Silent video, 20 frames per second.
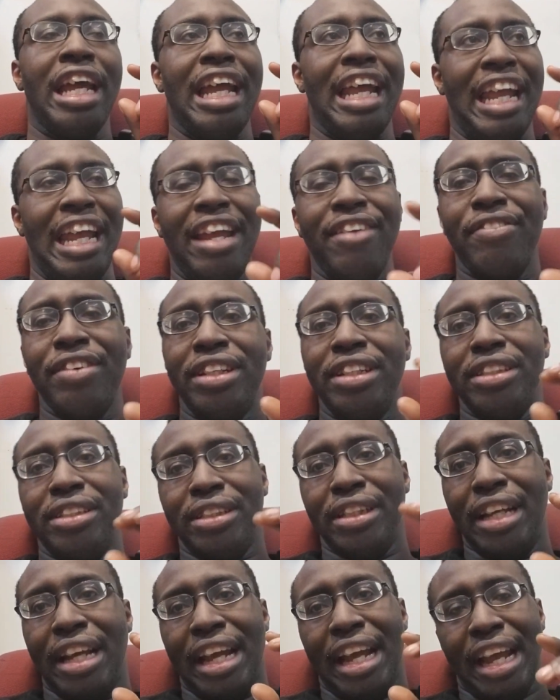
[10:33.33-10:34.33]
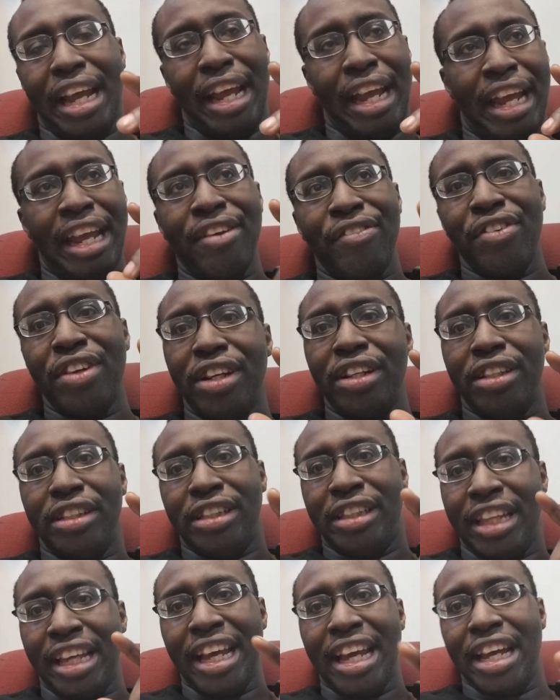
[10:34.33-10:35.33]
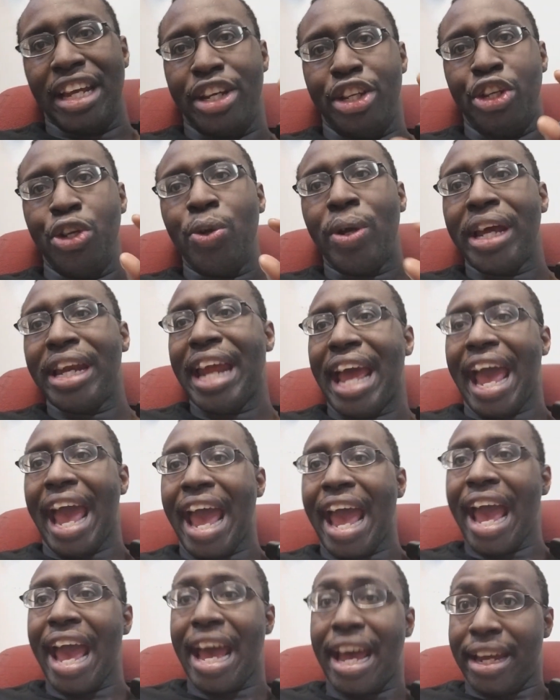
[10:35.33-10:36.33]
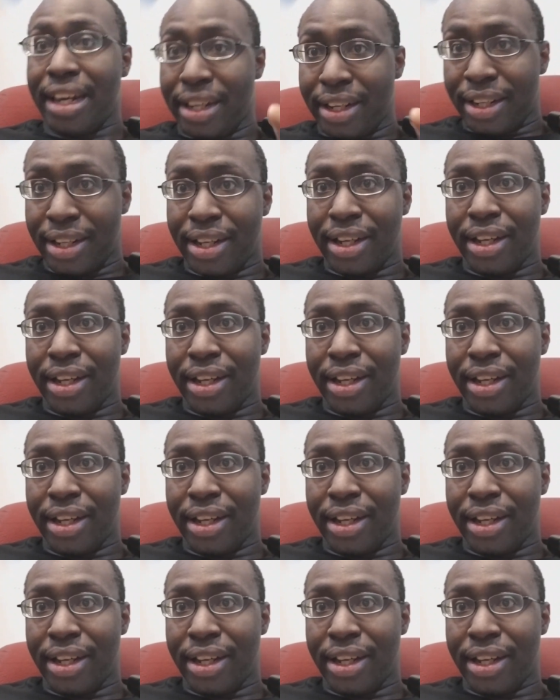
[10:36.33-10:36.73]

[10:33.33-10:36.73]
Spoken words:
Even then, you can add